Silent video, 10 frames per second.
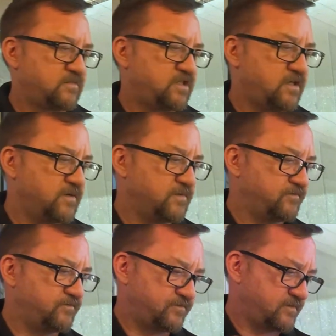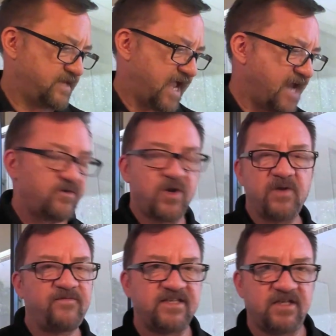So I don't know
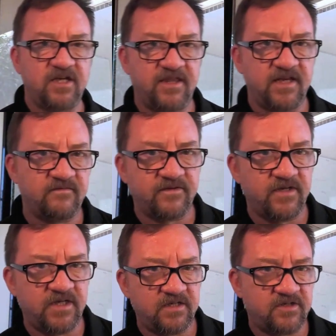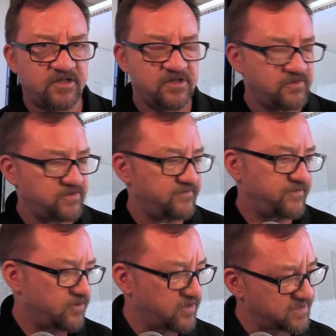if that's a good thing for to choose if
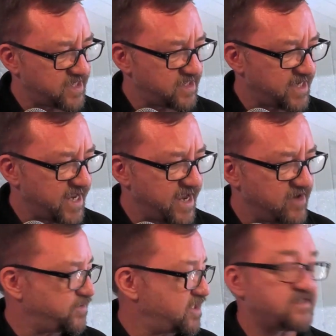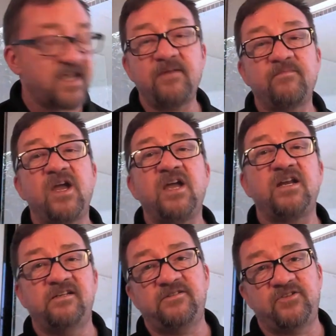you're selling a house, because I am not
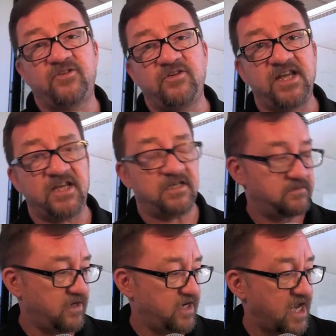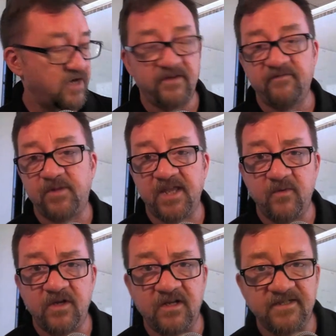an attorney. I don't even play
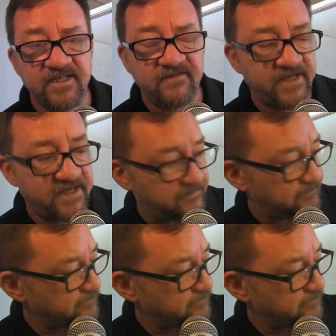one on TV.